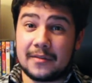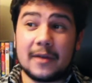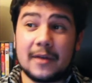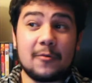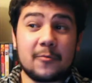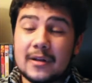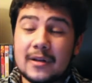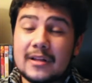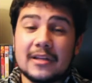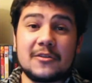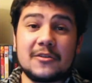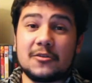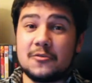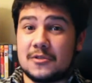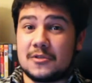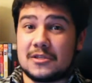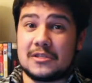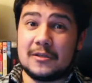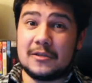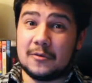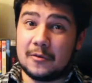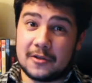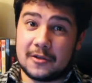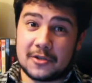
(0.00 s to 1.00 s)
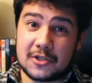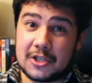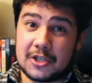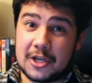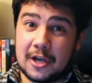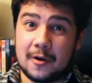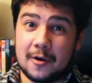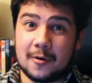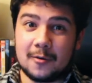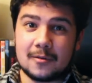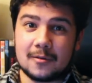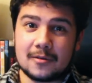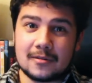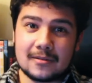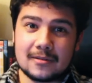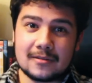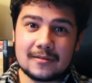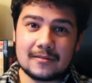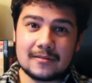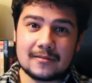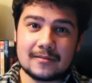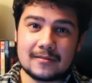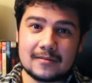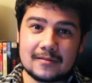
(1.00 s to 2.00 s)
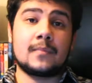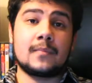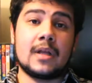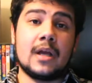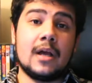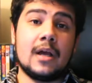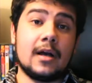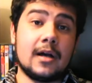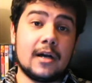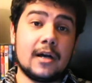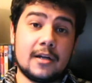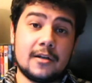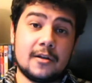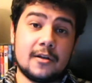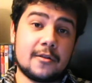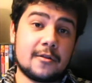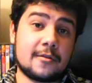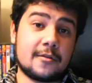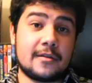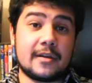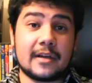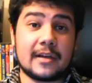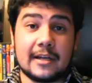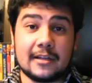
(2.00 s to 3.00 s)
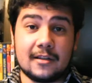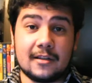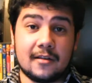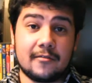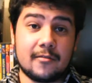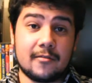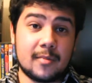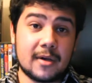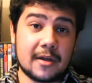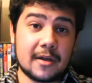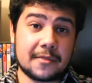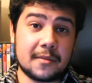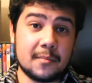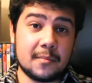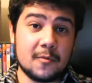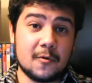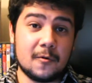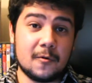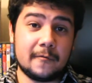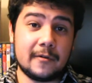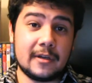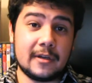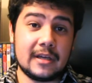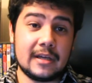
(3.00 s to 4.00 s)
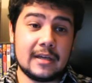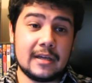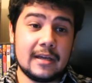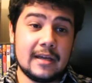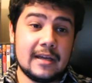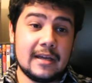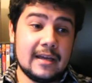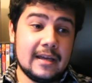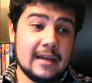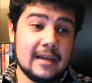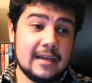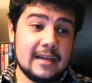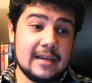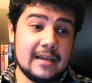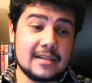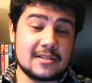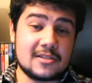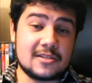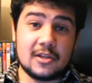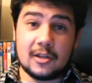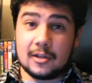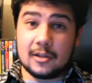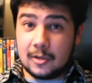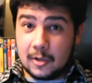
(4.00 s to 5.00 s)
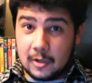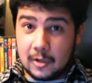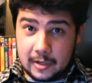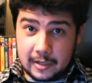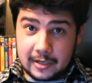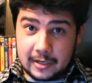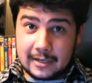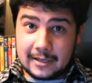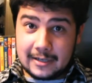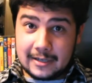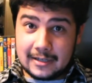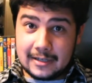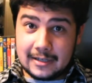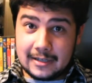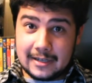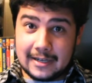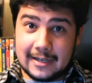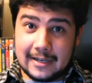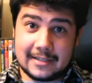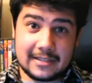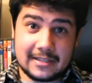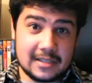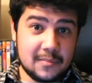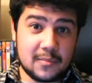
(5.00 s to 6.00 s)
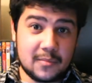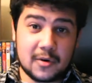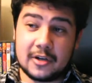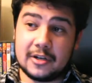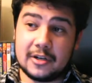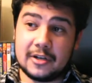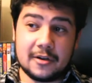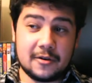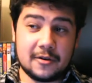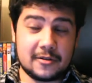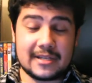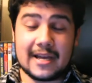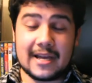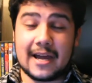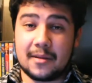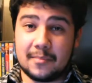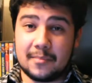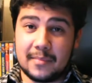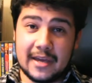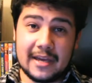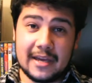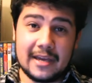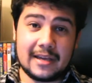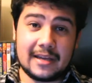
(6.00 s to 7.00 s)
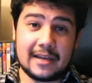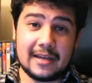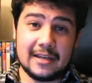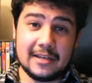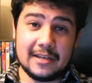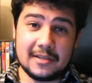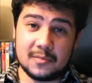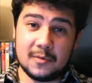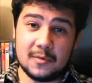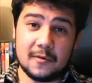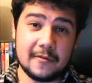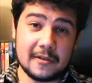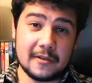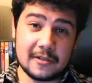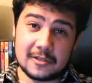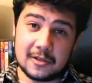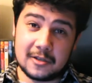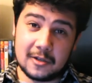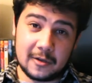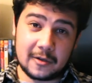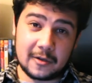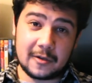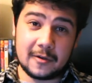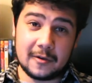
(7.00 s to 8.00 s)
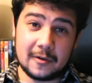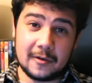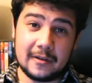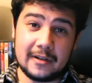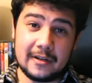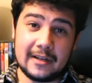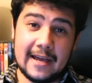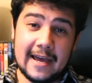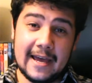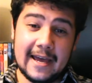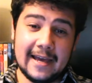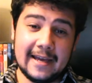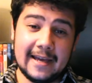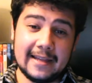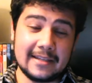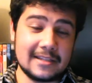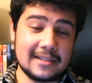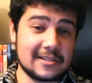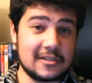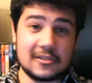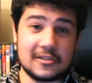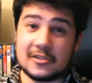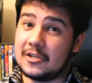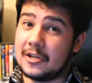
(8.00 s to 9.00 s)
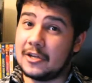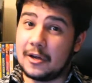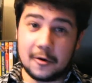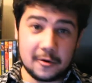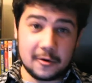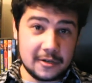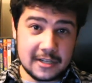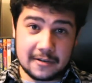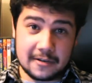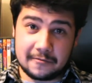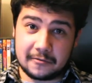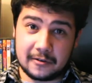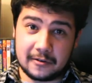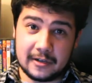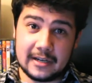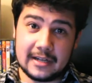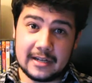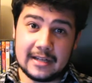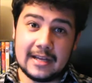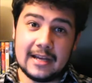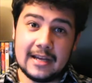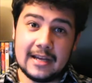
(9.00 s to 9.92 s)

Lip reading: They really do steal the show. Another thing I love about the movie is the look. Tim Burton knows how to make his movies look good, and this is no different.